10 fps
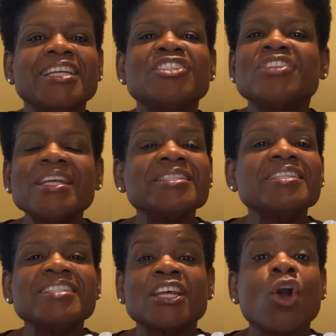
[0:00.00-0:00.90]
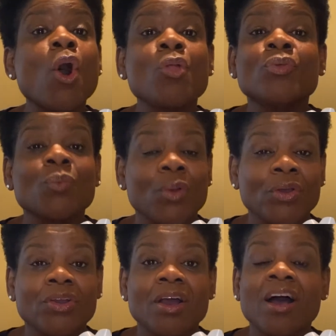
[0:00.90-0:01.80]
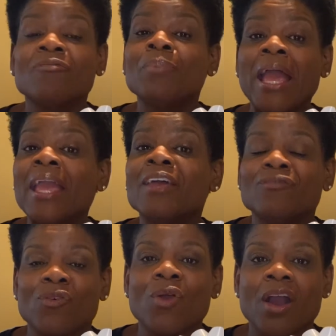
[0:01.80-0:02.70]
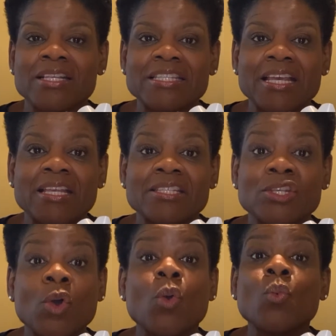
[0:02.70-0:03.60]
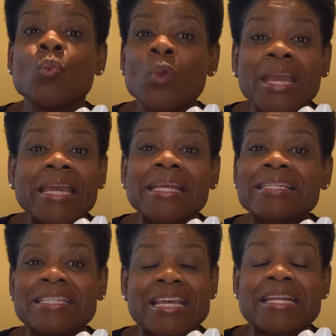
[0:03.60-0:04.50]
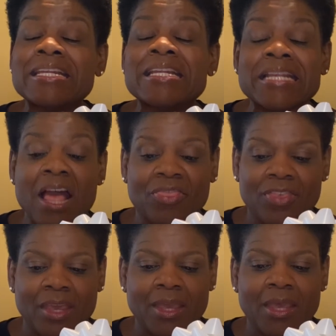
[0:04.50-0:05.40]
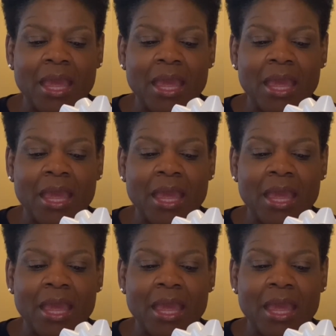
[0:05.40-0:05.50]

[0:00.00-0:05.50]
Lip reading: Jesus did all the work of paying for our sins. We did nothing.